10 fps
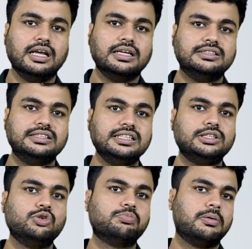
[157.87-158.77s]

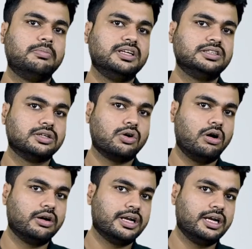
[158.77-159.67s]
Seek to publish
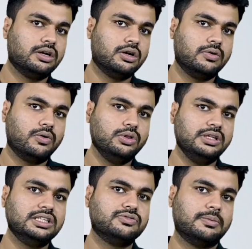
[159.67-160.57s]
content on
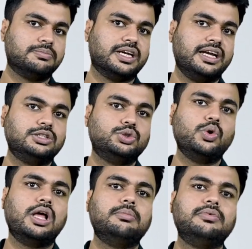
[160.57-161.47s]
these websites to
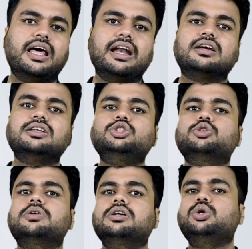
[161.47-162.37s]
help direct
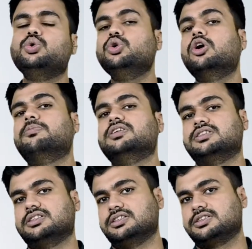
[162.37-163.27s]
consumer to your business.